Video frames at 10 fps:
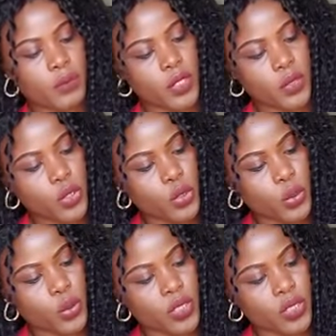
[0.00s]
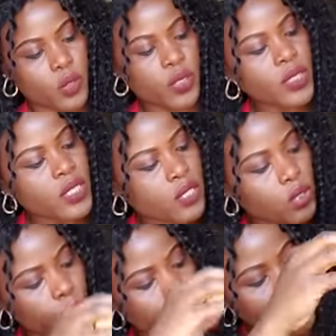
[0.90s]
I'm gonna show you this one. This one is a
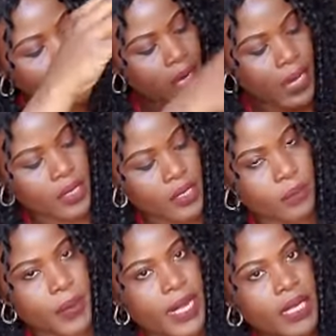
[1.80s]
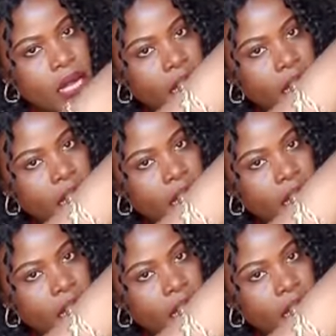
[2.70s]
Dolce and Gabbana.